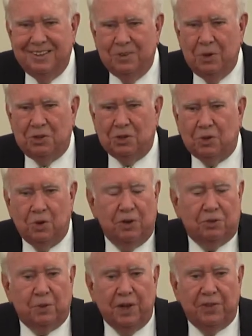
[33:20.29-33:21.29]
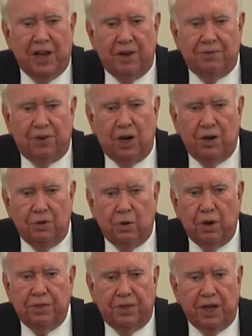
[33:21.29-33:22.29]
which of course went that far
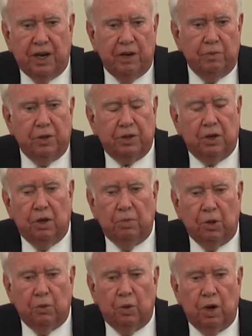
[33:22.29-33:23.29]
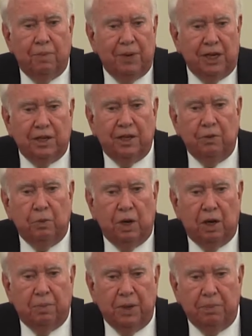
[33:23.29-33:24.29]
north then, and with global warming could
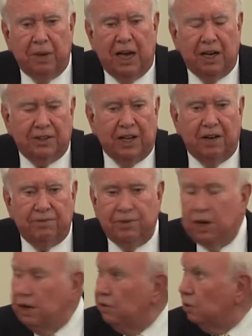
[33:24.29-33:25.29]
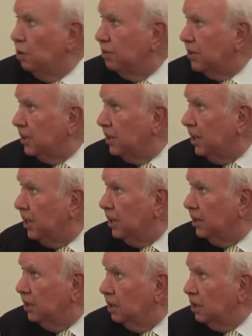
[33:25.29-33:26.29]
well be back that far north again.